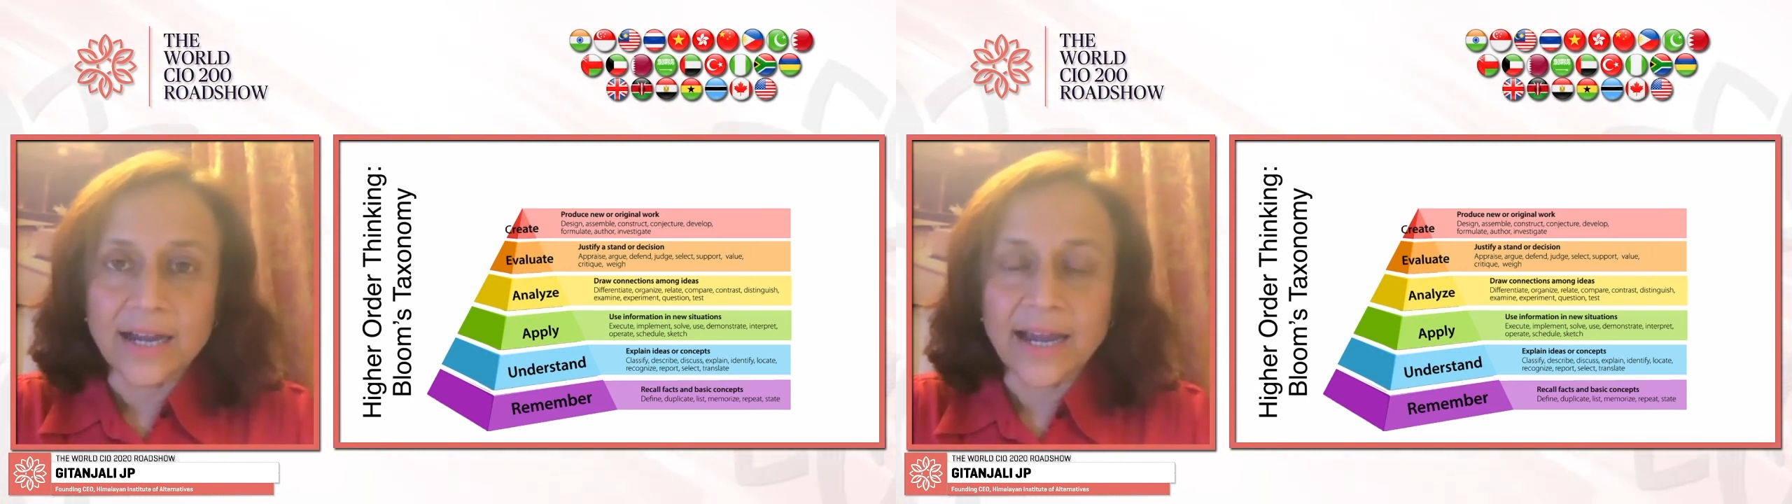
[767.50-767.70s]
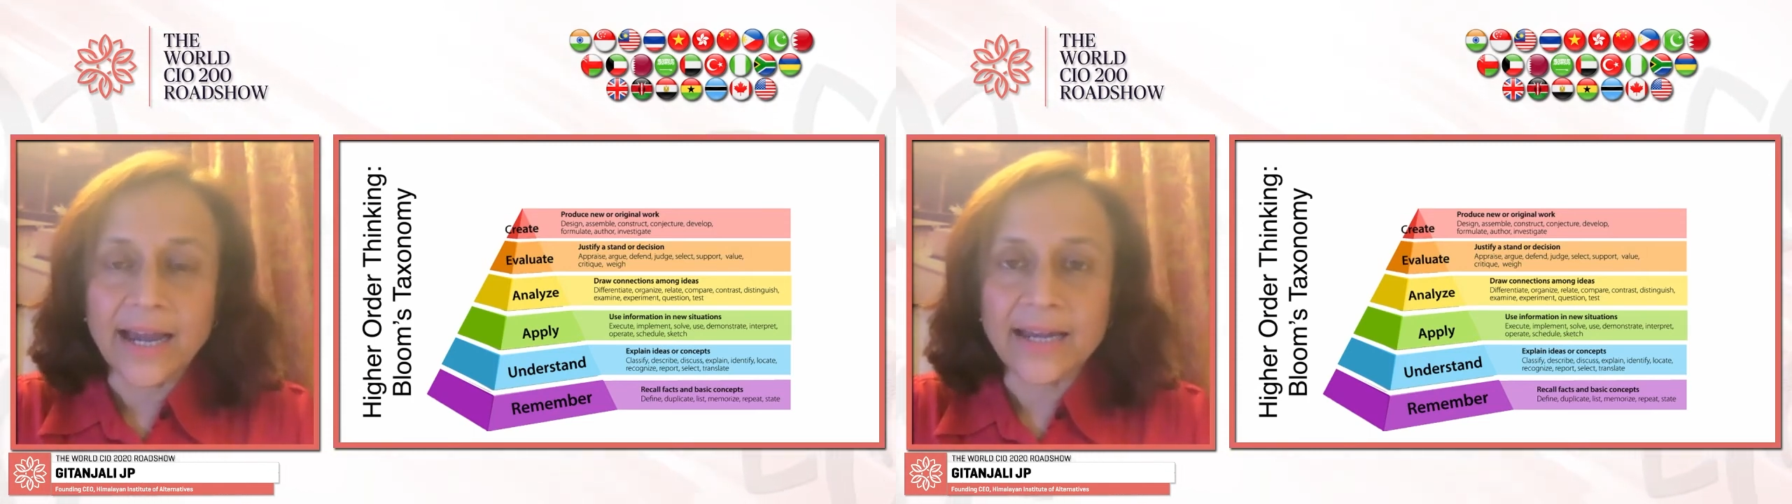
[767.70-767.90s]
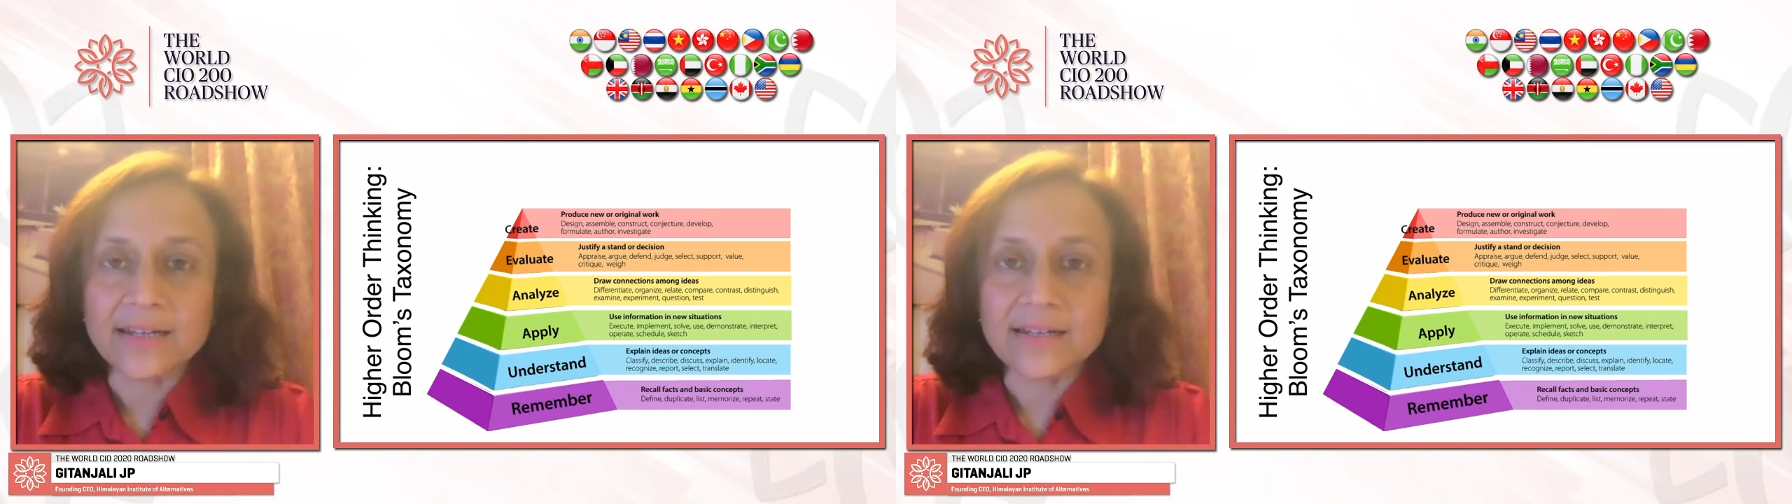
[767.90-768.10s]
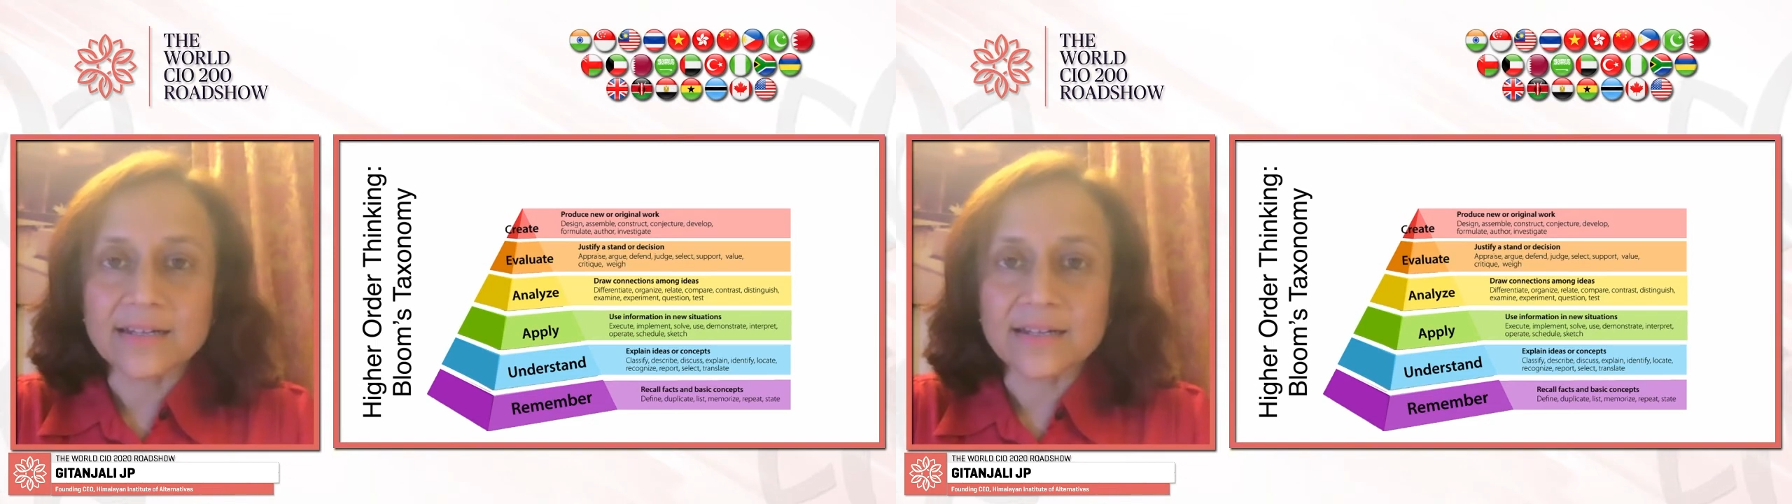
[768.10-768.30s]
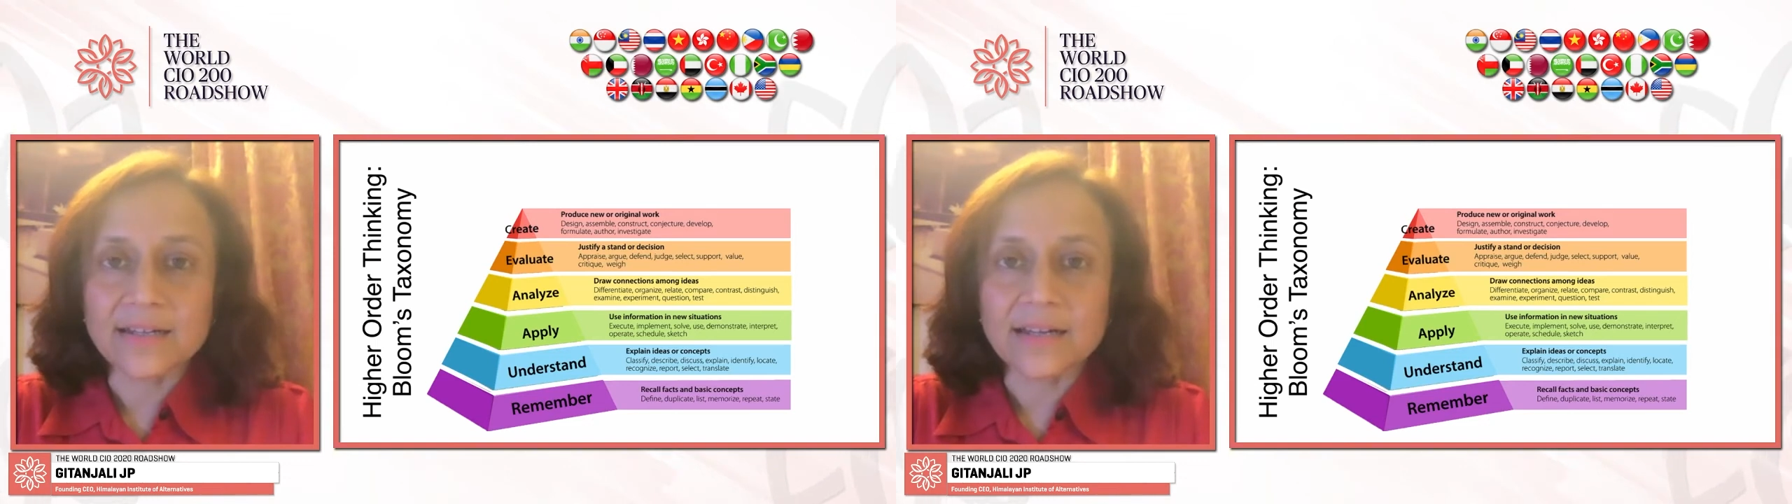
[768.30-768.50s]
And
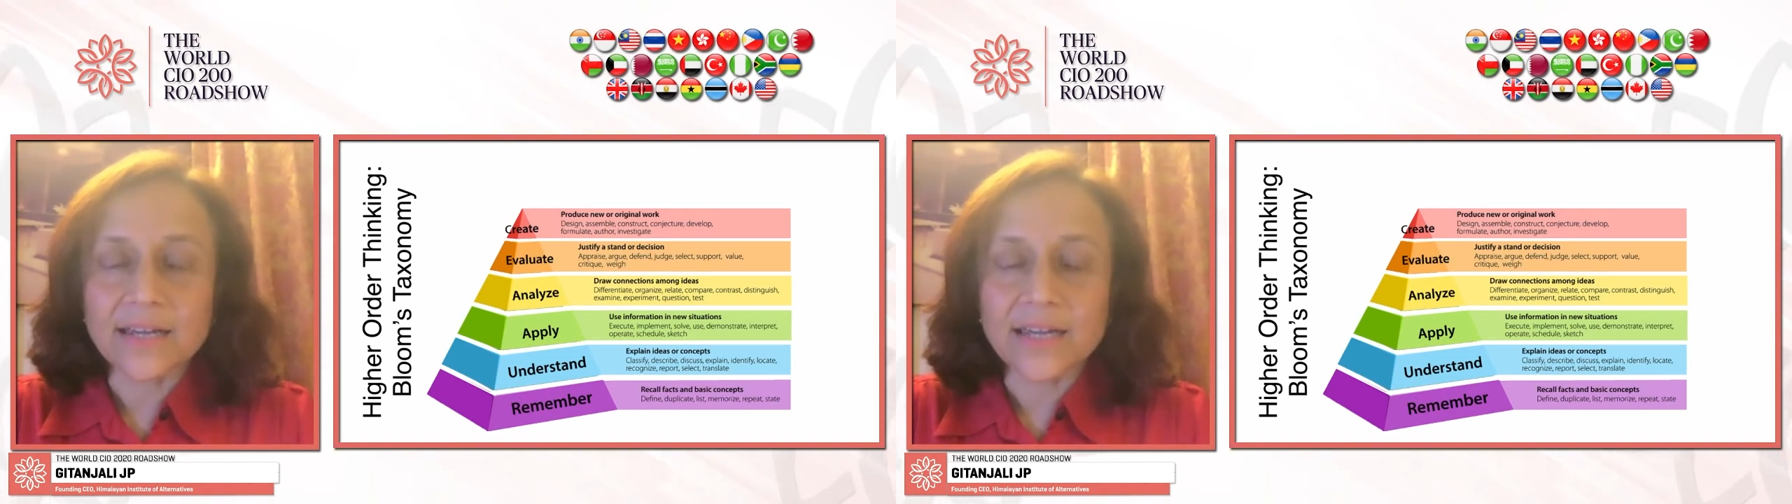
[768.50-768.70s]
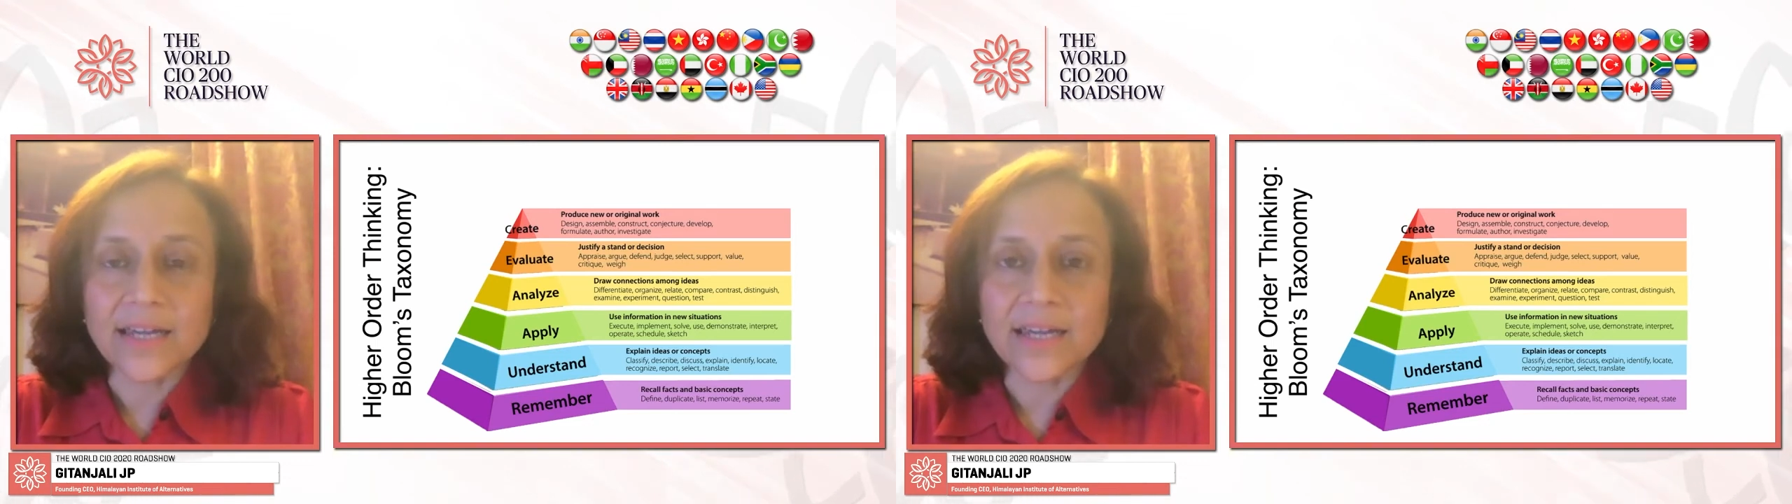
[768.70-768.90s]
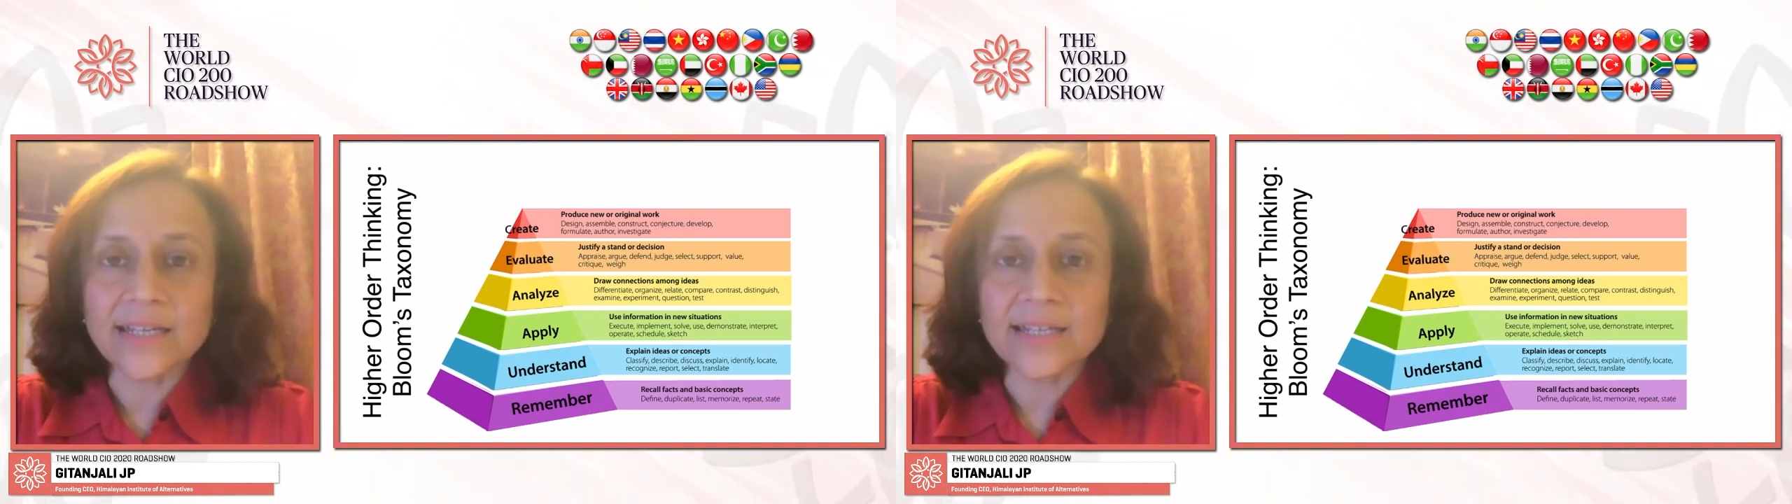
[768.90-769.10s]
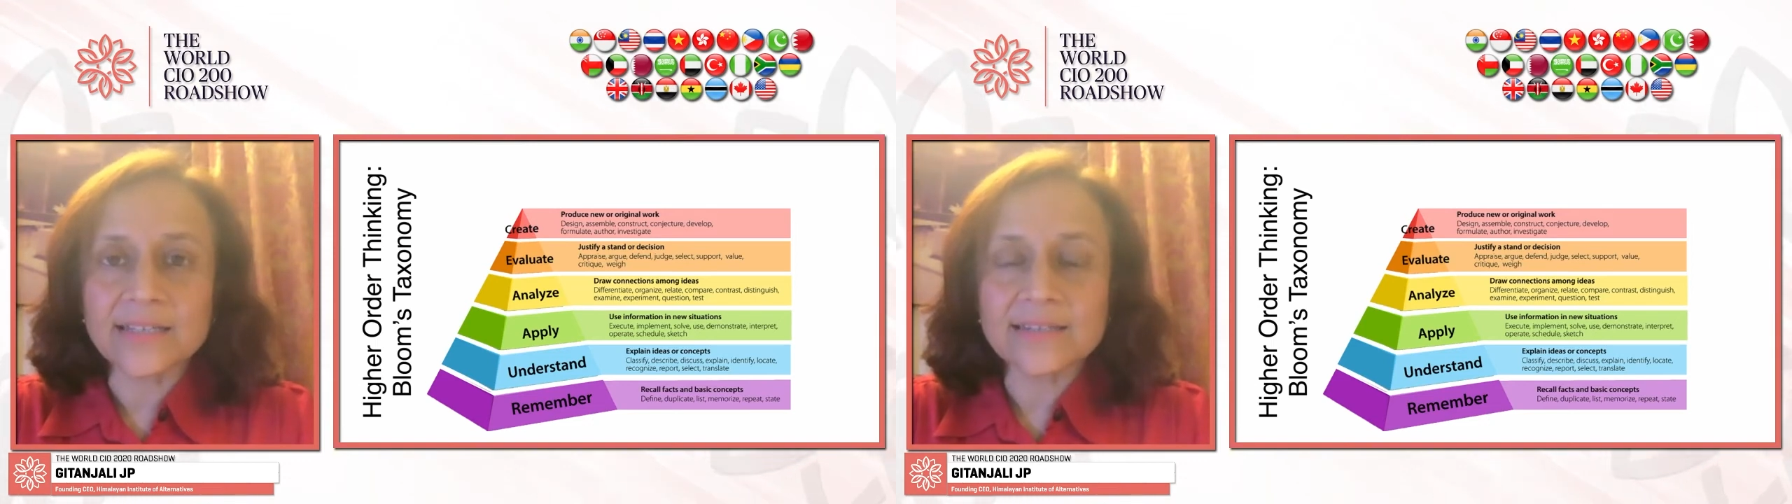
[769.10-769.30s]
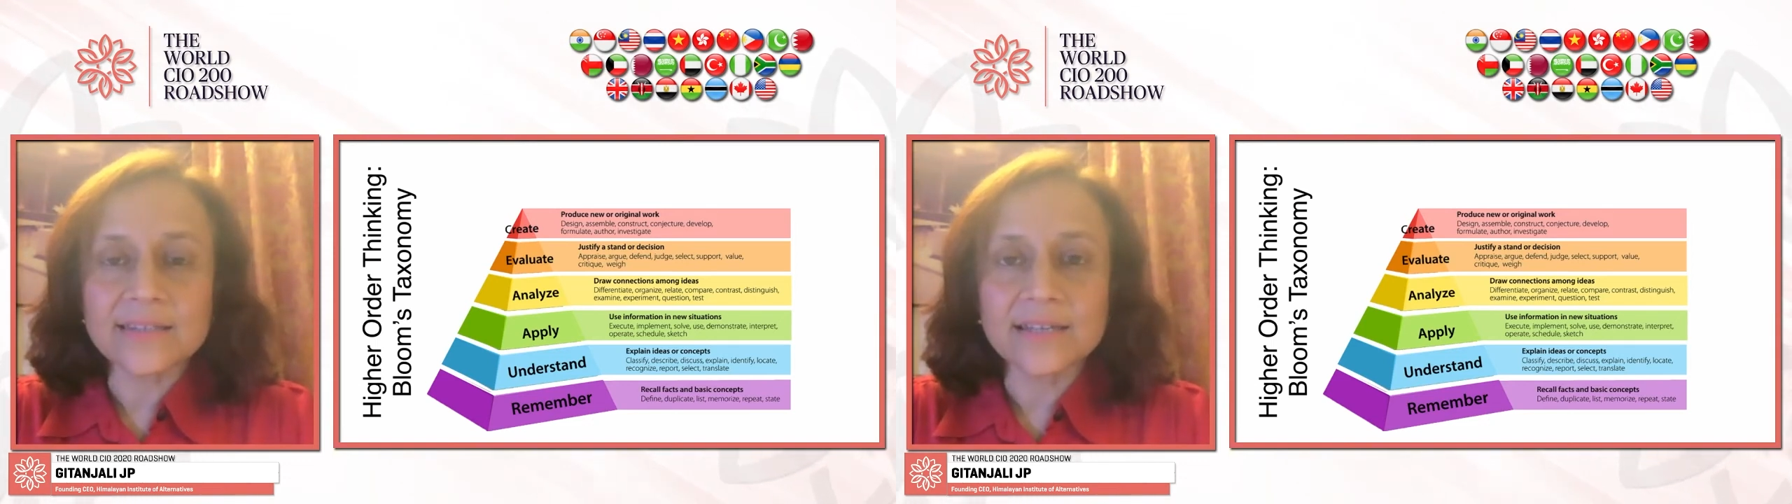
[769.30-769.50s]
it
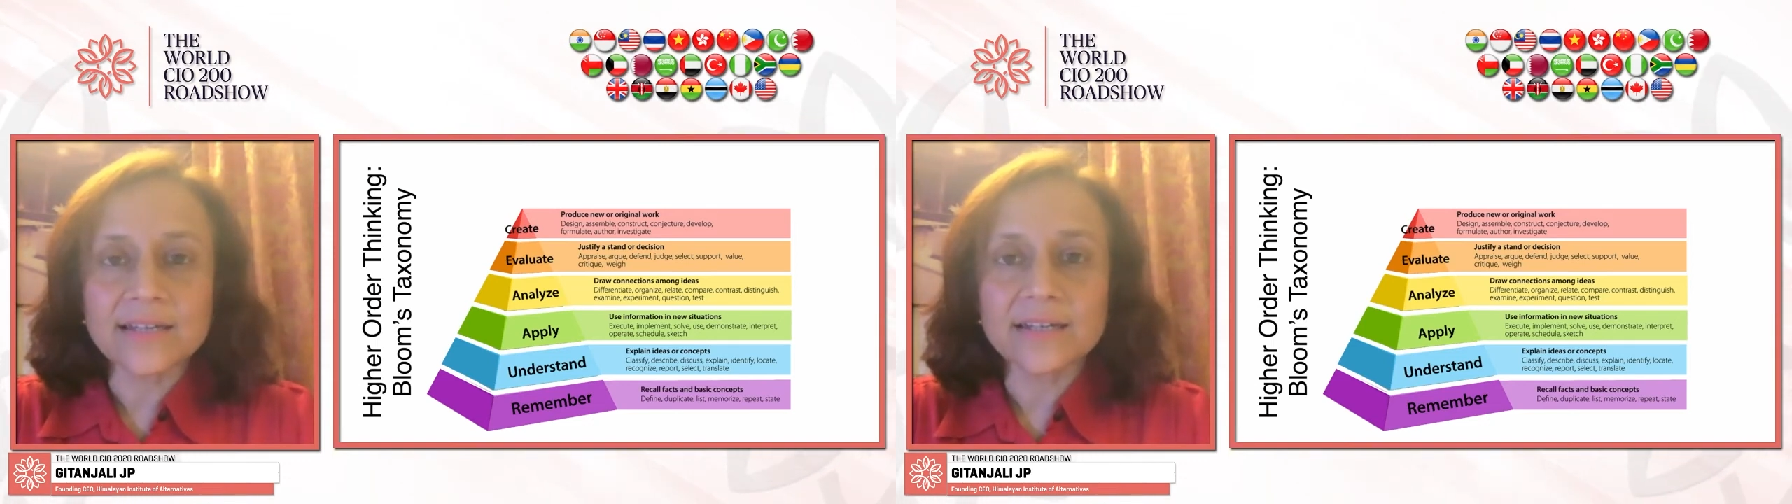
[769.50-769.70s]
is